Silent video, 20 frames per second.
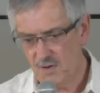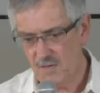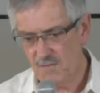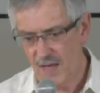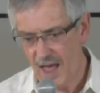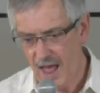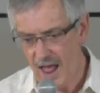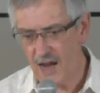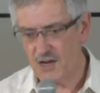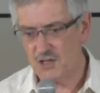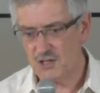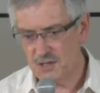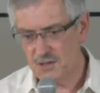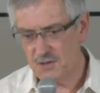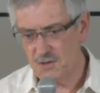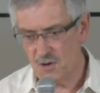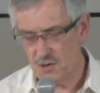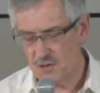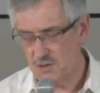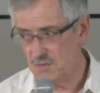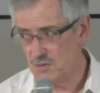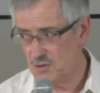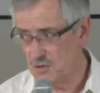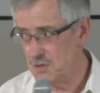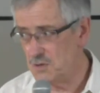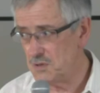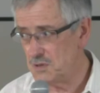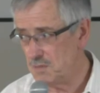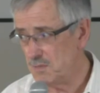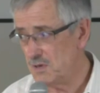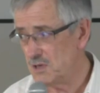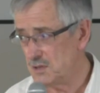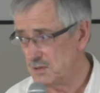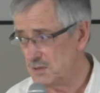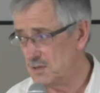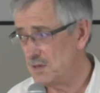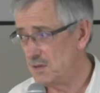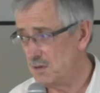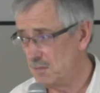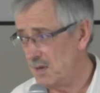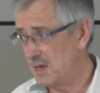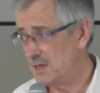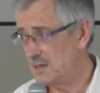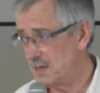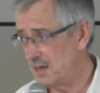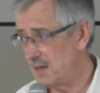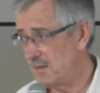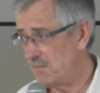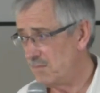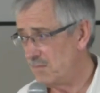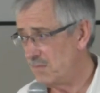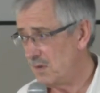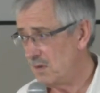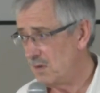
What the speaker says: We've actually got to reduce emissions in the meantime.